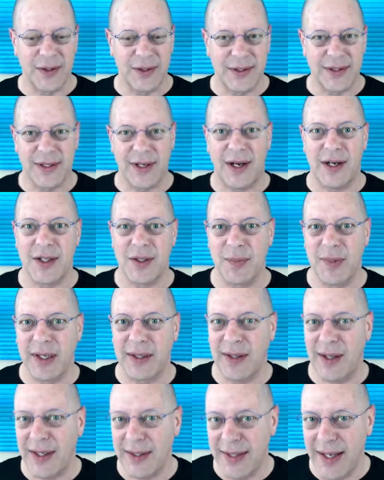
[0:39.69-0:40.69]
as
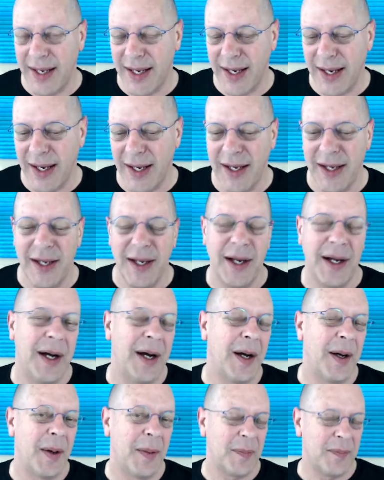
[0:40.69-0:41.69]
cosmic latte.
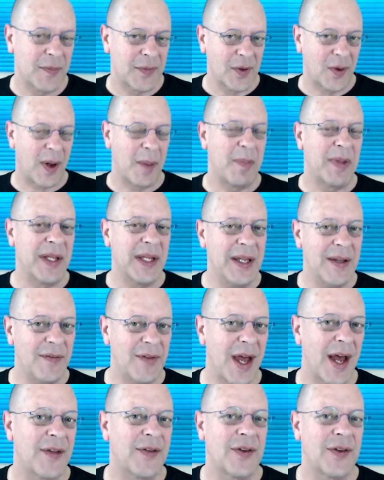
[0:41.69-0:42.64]
So I believe that's